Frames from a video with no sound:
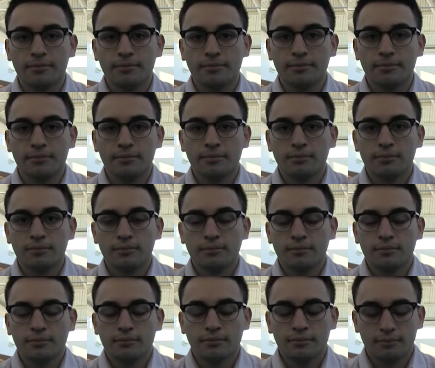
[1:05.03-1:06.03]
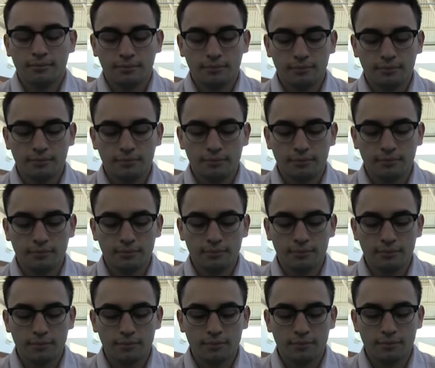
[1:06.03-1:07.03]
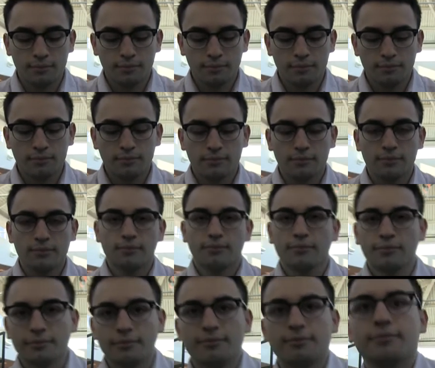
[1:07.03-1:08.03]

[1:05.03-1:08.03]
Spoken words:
(silence)